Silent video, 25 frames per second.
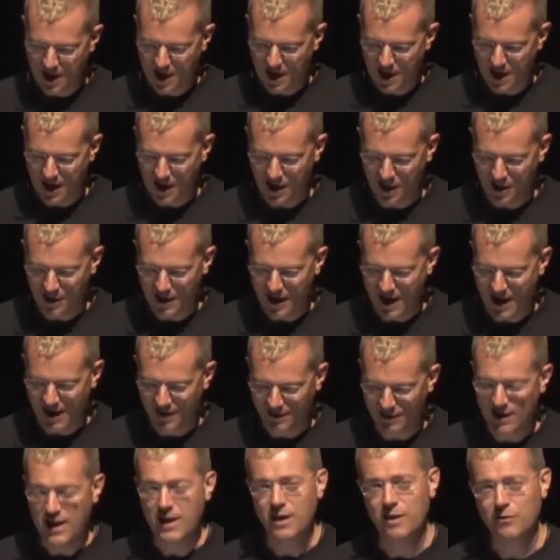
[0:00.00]

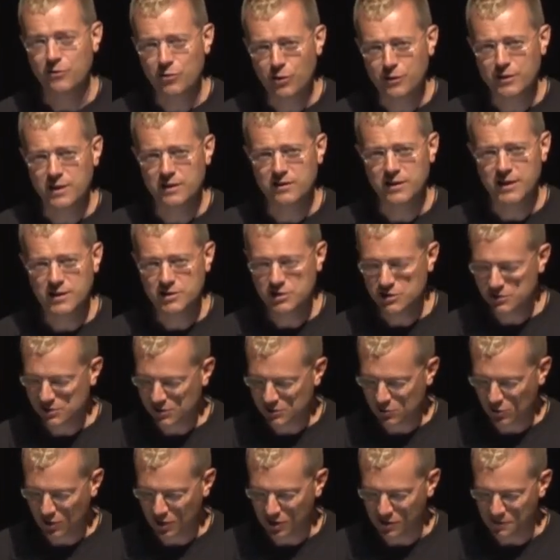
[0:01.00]
And I've taught their teachers
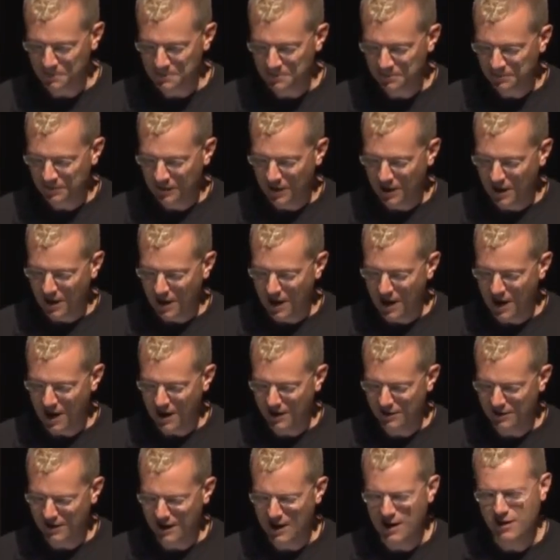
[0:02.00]
as well.
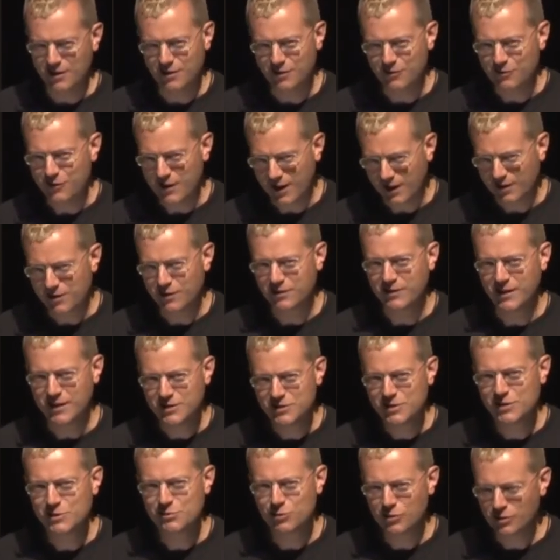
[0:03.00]
And in fact, the
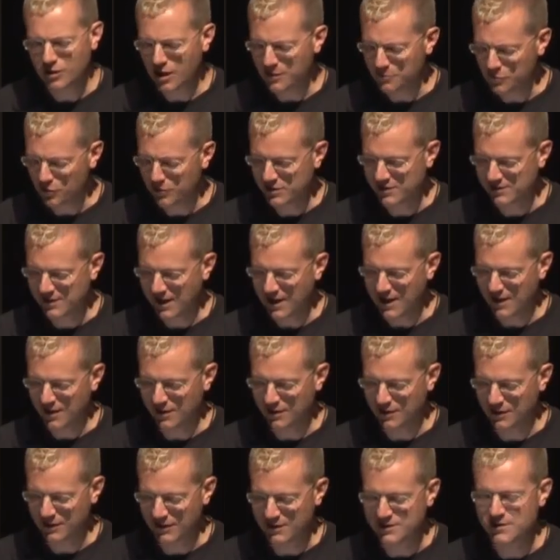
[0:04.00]
teachers were a lot more
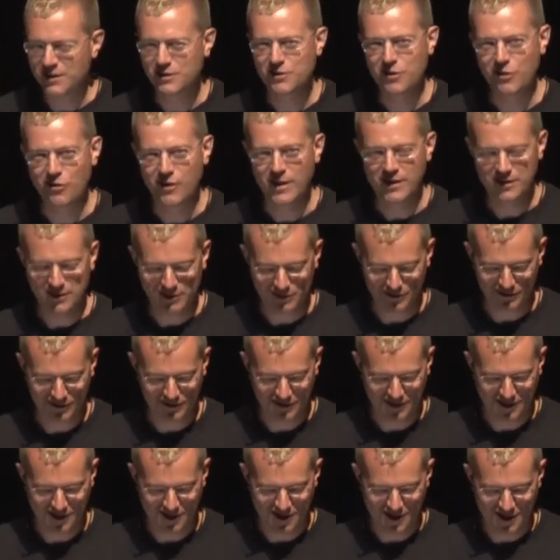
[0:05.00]
scared than the 6th graders.
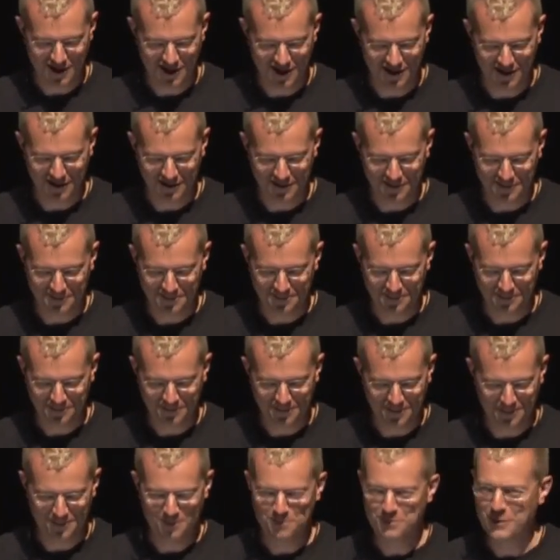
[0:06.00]

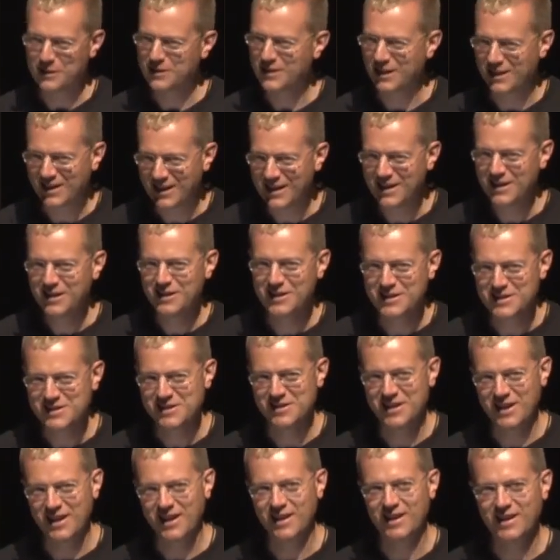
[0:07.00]
But the key to this
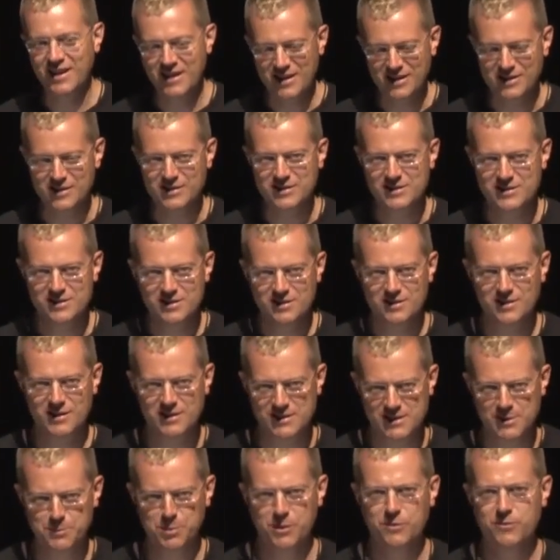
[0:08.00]
thing is the
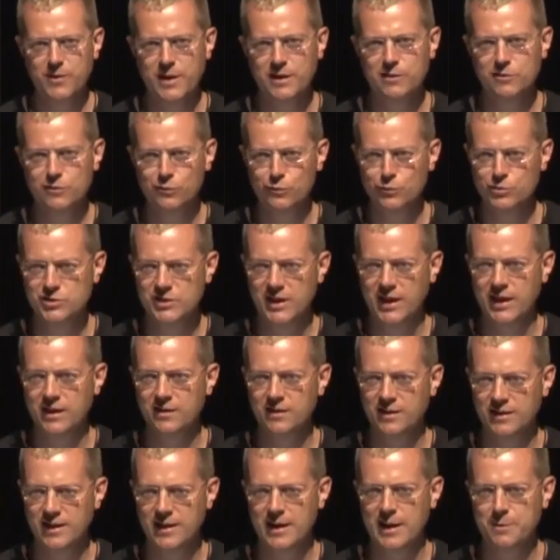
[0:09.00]
simplified tool chain
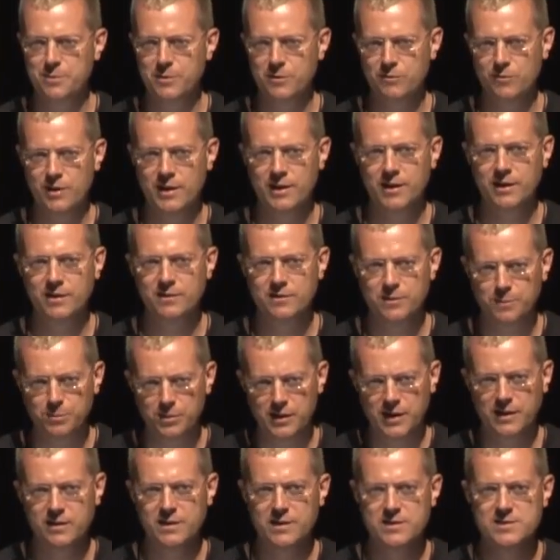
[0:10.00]
to get up and running, to
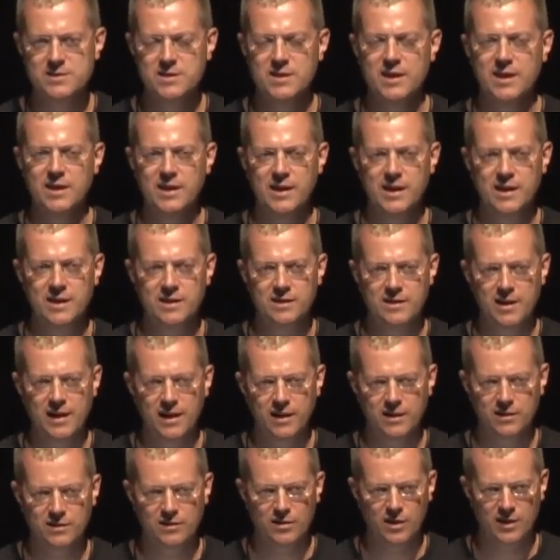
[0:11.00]
plug this thing in
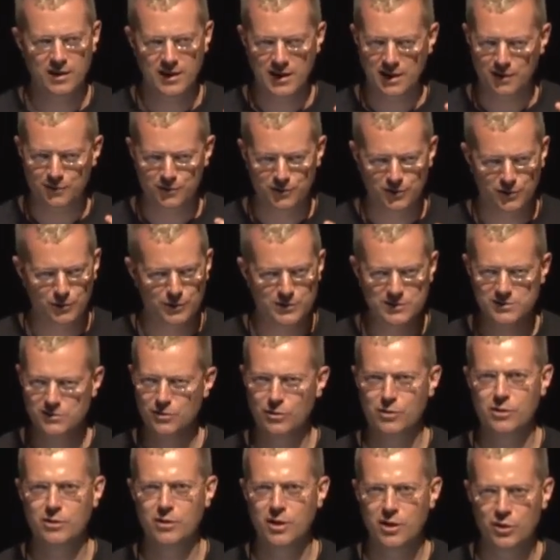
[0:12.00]
and not have to
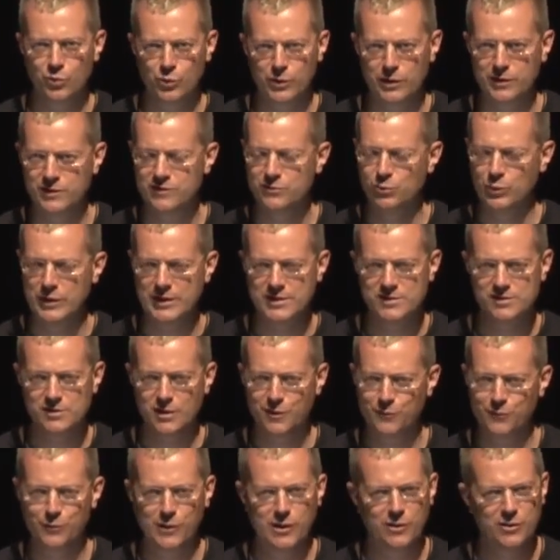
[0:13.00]
install a lot of weird
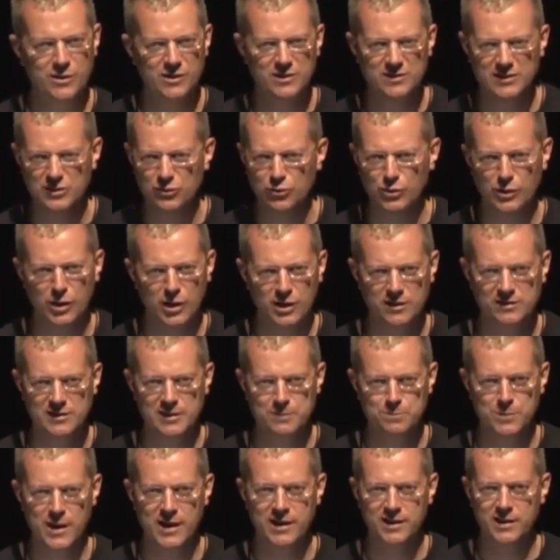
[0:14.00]
software and do a lot of
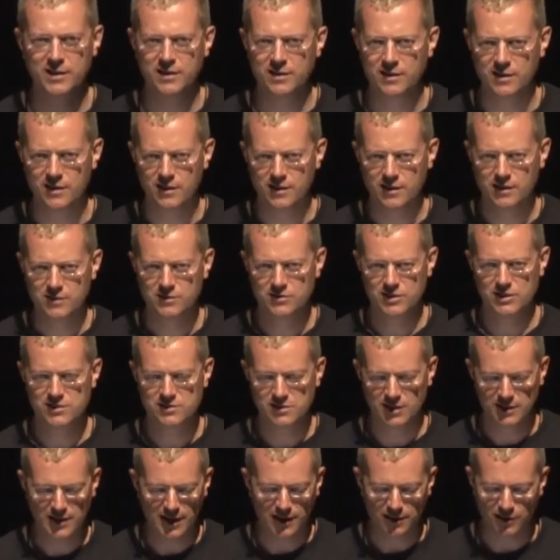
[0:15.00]
debugging just
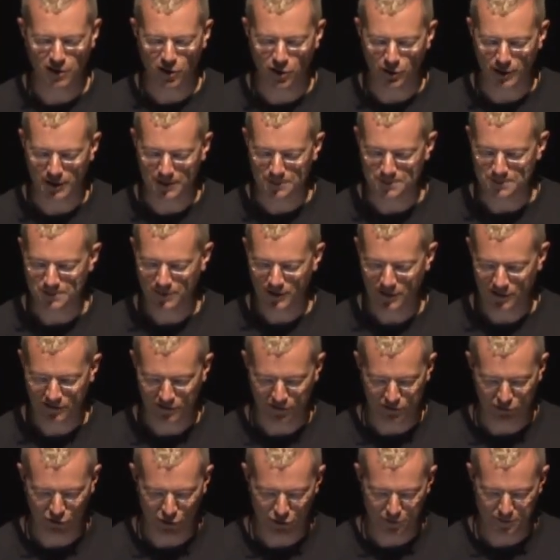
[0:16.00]
to get going.
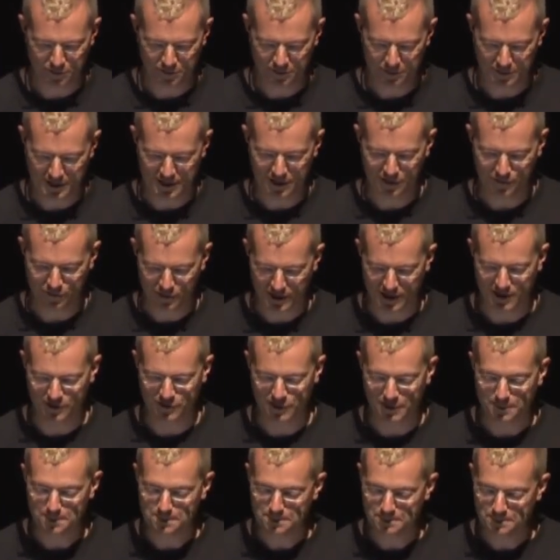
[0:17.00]
So don't be afraid of
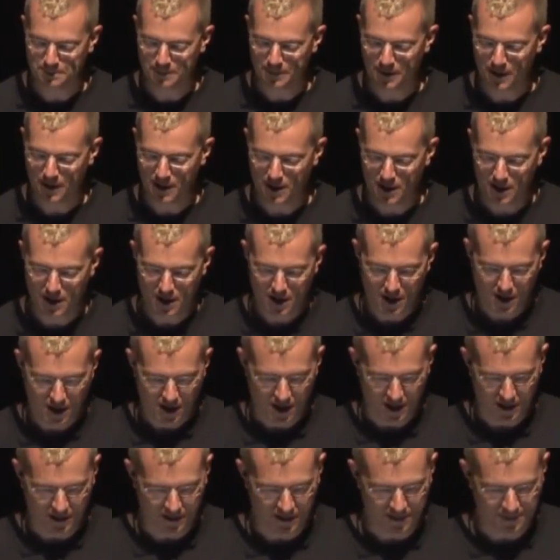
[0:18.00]
it.
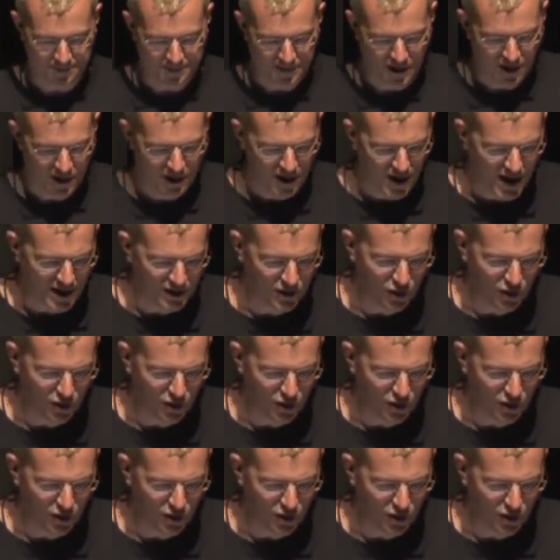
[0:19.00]
And